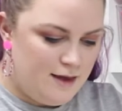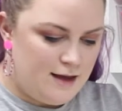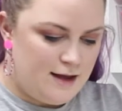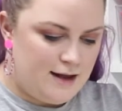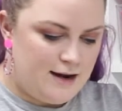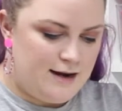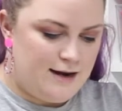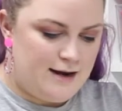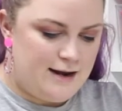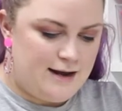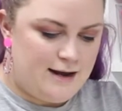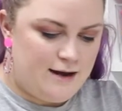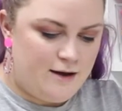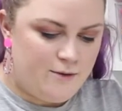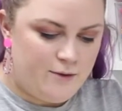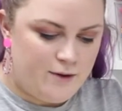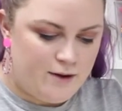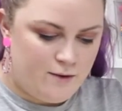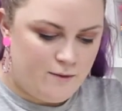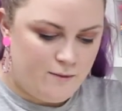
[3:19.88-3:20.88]
And
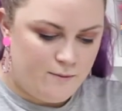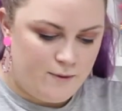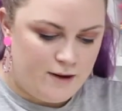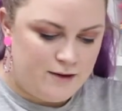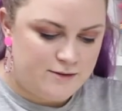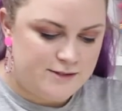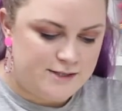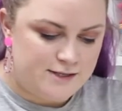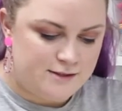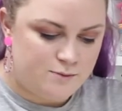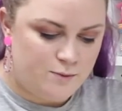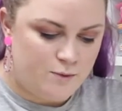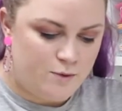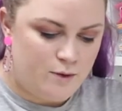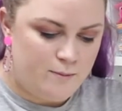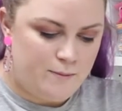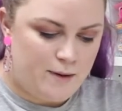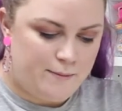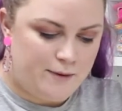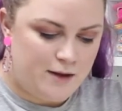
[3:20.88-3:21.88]
now, whilst it's
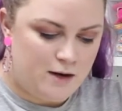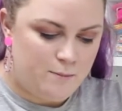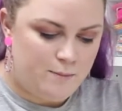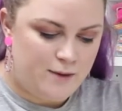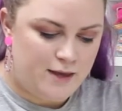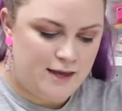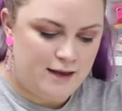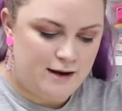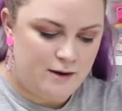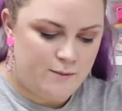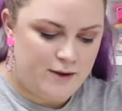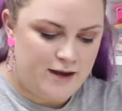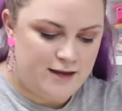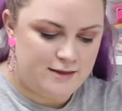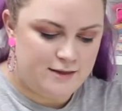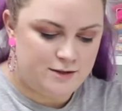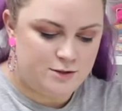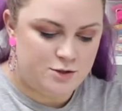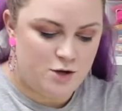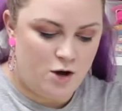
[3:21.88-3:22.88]
warm, I'm going to peel away
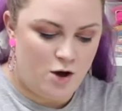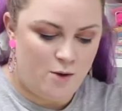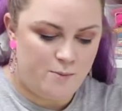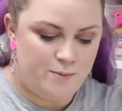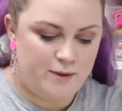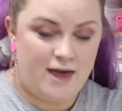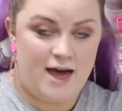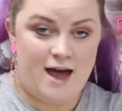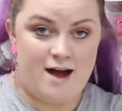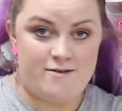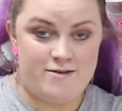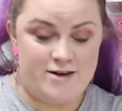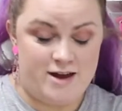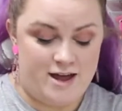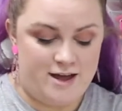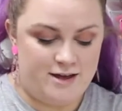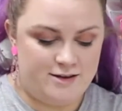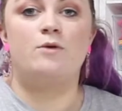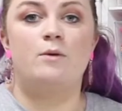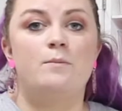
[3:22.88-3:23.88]
the top
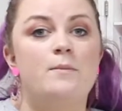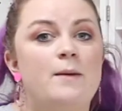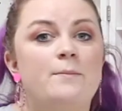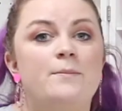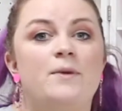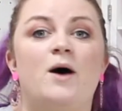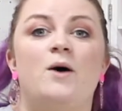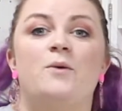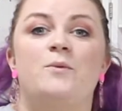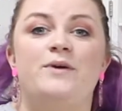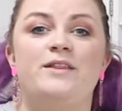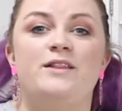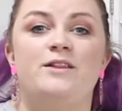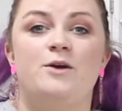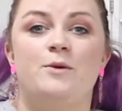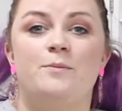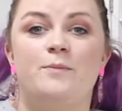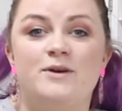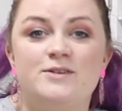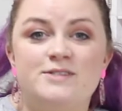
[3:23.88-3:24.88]
carrier. Remember, with
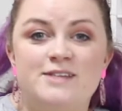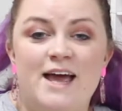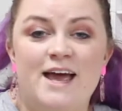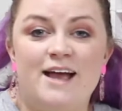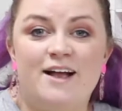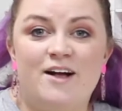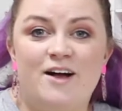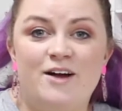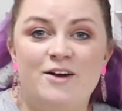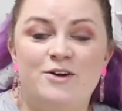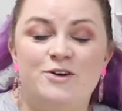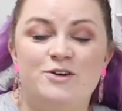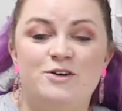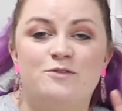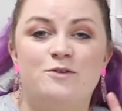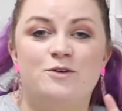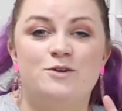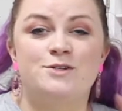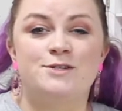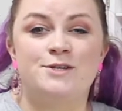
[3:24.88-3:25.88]
your mosaic iron-on, you've
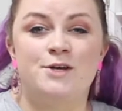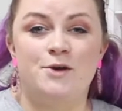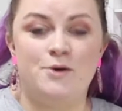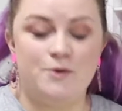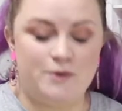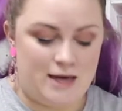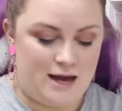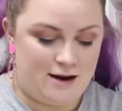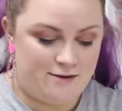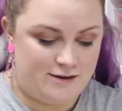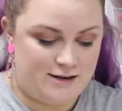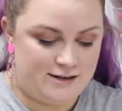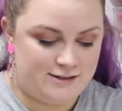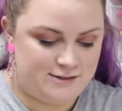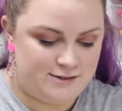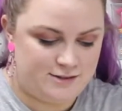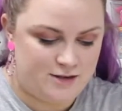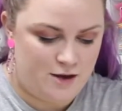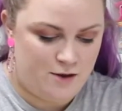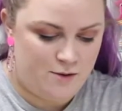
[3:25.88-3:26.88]
got 2 carriers,
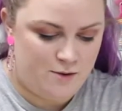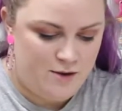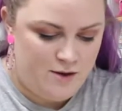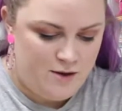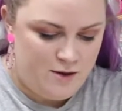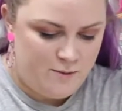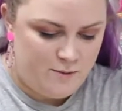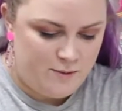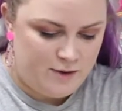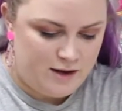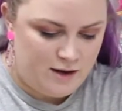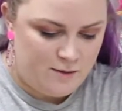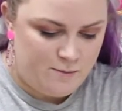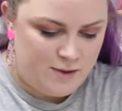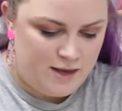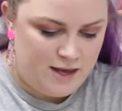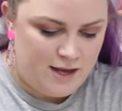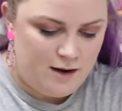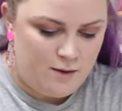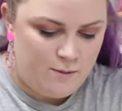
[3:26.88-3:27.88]
so we're going to
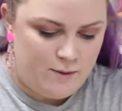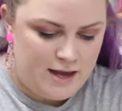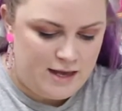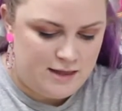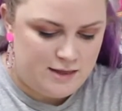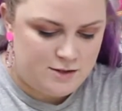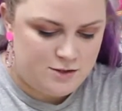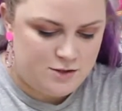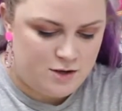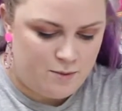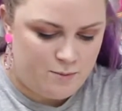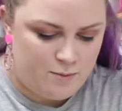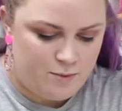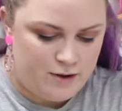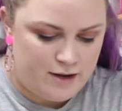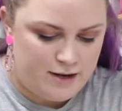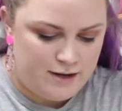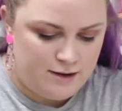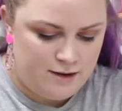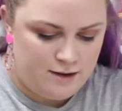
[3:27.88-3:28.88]
peel away the top
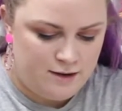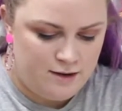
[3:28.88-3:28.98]
one